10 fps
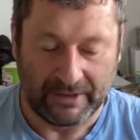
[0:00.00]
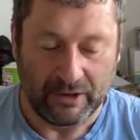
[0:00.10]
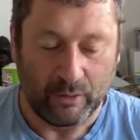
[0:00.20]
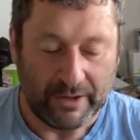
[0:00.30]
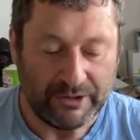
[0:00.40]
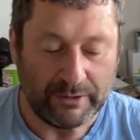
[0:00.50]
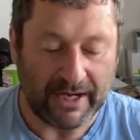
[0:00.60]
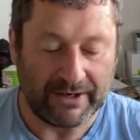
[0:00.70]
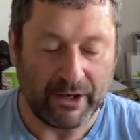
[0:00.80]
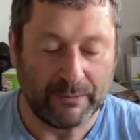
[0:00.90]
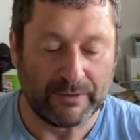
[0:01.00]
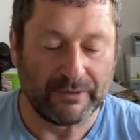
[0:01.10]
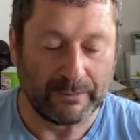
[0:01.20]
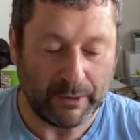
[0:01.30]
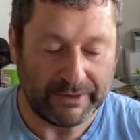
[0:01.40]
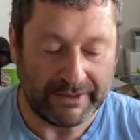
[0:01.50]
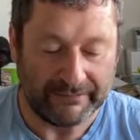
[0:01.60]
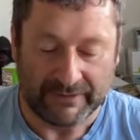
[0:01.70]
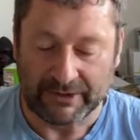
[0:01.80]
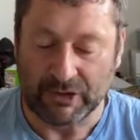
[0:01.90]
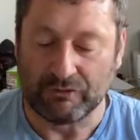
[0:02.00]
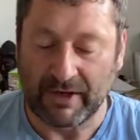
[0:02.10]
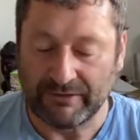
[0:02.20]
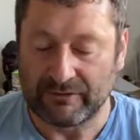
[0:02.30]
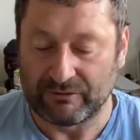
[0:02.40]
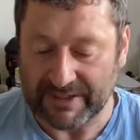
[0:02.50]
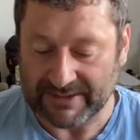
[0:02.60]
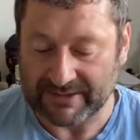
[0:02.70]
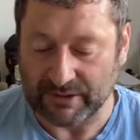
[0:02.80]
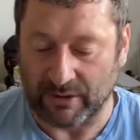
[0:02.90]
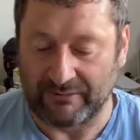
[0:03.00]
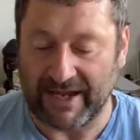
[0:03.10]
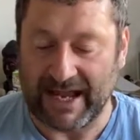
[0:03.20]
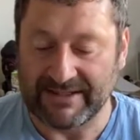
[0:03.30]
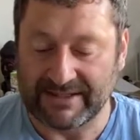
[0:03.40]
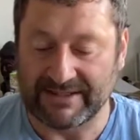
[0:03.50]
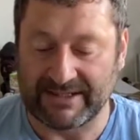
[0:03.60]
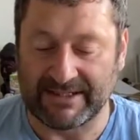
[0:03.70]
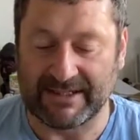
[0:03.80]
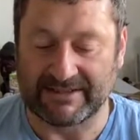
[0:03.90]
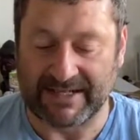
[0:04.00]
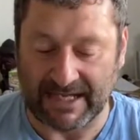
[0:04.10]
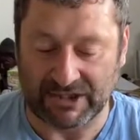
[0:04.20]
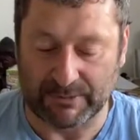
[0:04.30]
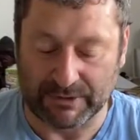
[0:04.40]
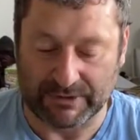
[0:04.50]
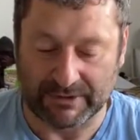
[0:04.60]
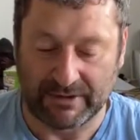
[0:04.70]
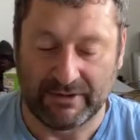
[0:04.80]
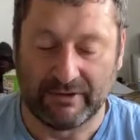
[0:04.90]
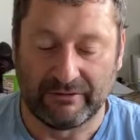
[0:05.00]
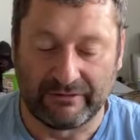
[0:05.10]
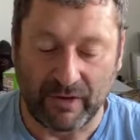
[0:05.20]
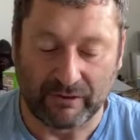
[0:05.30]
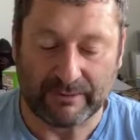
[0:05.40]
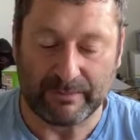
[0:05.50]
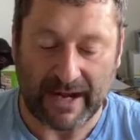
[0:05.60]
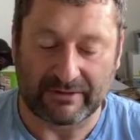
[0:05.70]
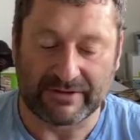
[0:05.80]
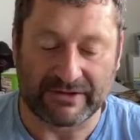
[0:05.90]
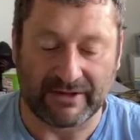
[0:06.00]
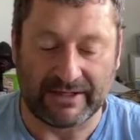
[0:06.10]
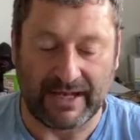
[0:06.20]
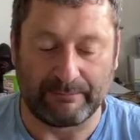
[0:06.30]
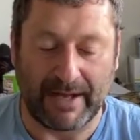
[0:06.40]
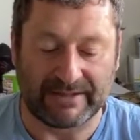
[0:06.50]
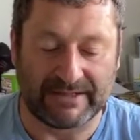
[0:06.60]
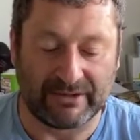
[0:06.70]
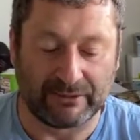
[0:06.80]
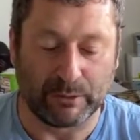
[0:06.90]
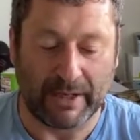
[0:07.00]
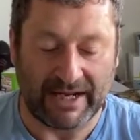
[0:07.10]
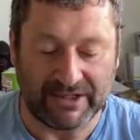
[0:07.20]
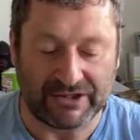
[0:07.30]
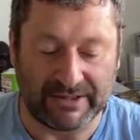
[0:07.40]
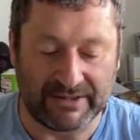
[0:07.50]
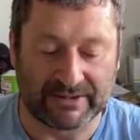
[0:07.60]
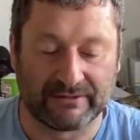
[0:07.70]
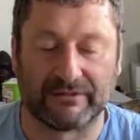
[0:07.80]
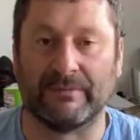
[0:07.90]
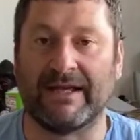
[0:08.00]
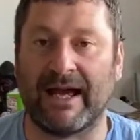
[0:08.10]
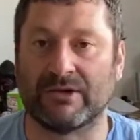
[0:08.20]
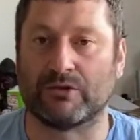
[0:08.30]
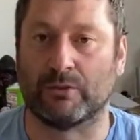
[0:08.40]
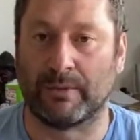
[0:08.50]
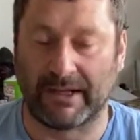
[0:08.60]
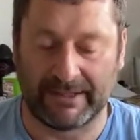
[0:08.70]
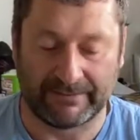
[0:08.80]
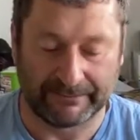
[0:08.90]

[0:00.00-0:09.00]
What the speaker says: When you cut open the body, you run the risk of entity attachment, foreign parasite and bacterial energies from the astral plane.